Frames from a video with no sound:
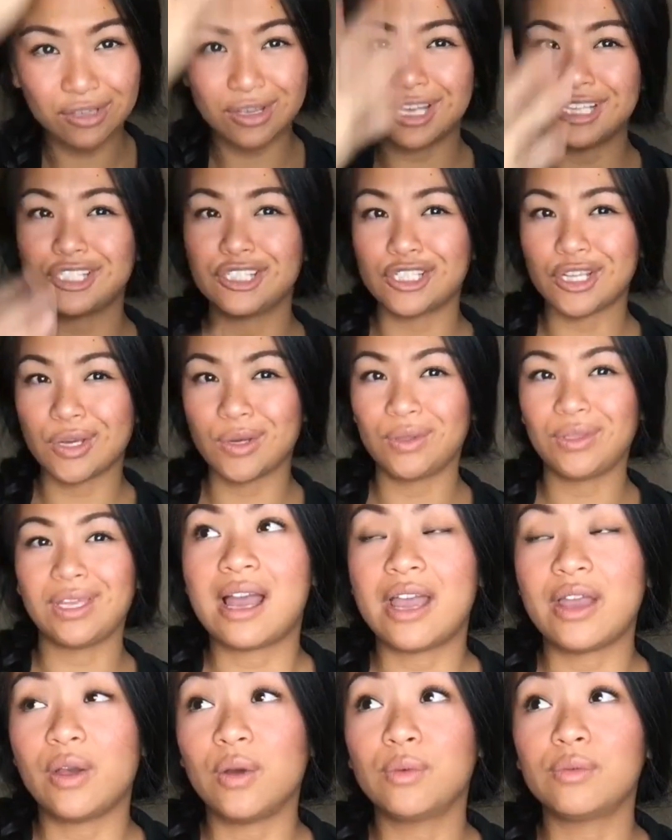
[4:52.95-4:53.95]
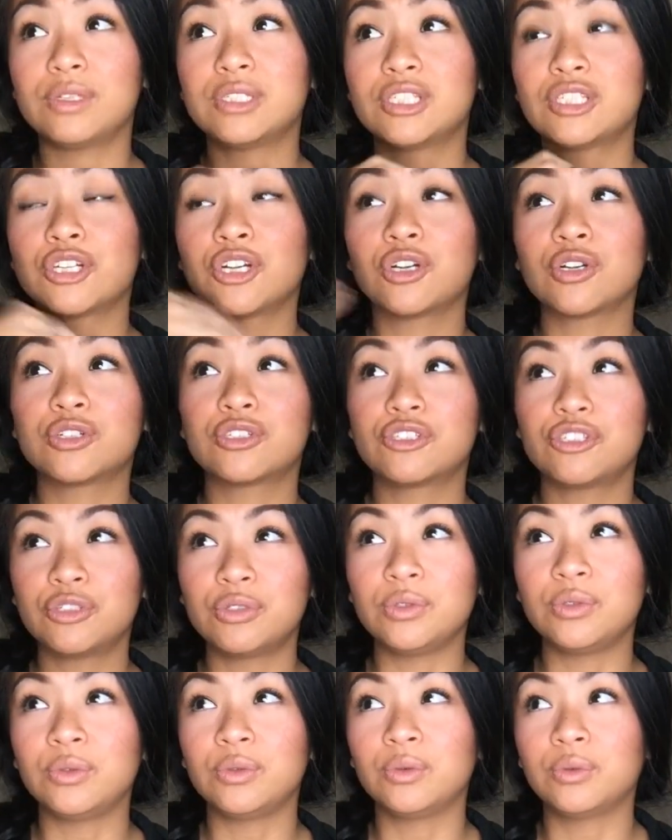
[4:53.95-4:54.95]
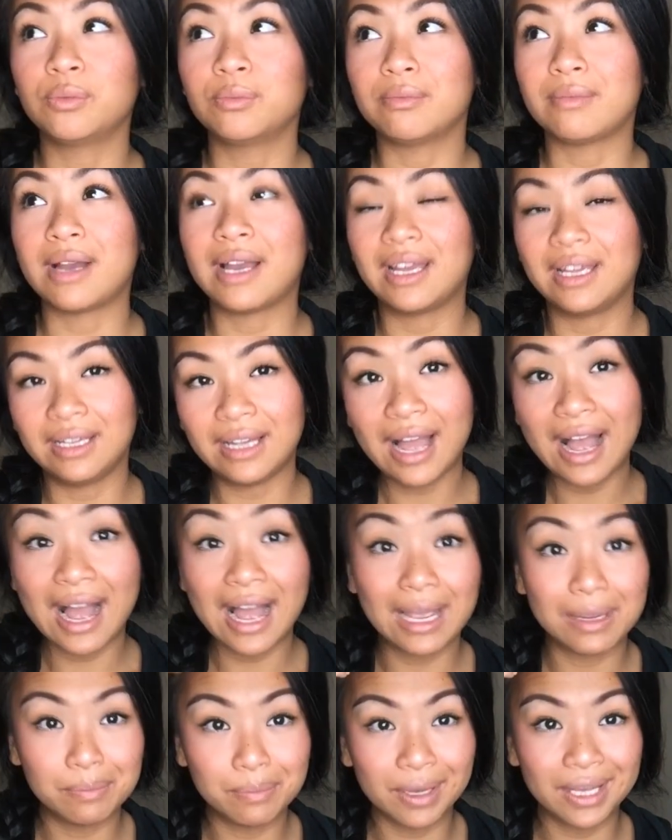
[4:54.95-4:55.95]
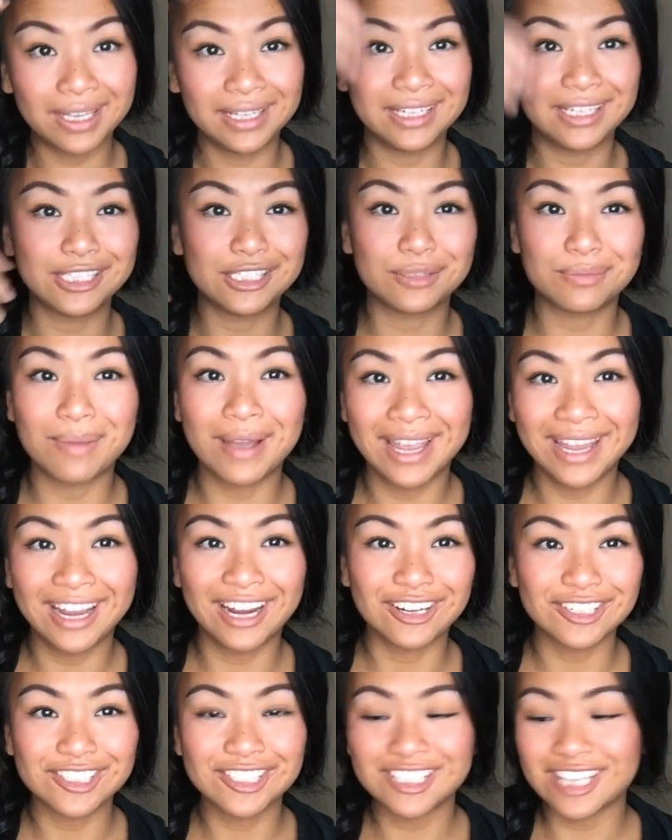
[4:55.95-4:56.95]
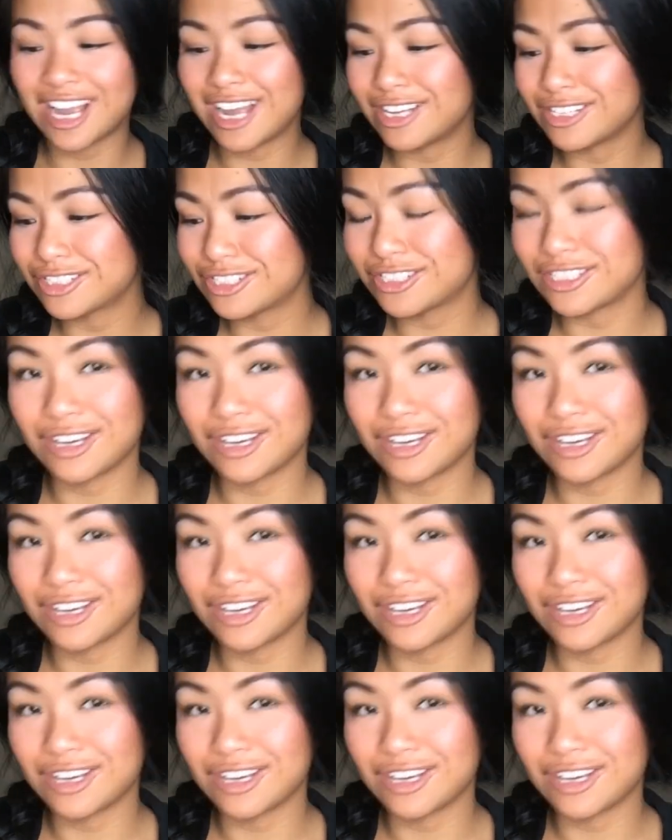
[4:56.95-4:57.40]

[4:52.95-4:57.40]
You guys know I always turn to my high bun as my hairstyle,